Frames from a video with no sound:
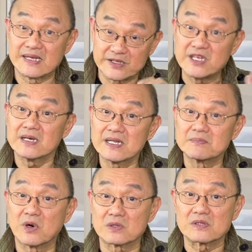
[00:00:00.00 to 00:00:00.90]
Yearling
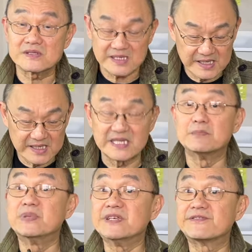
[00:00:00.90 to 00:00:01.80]
models, the
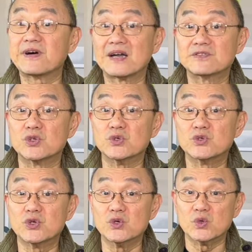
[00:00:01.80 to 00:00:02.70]
B five two
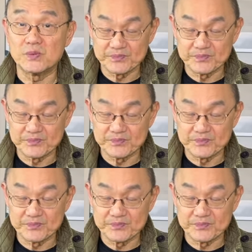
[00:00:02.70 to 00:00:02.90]
two.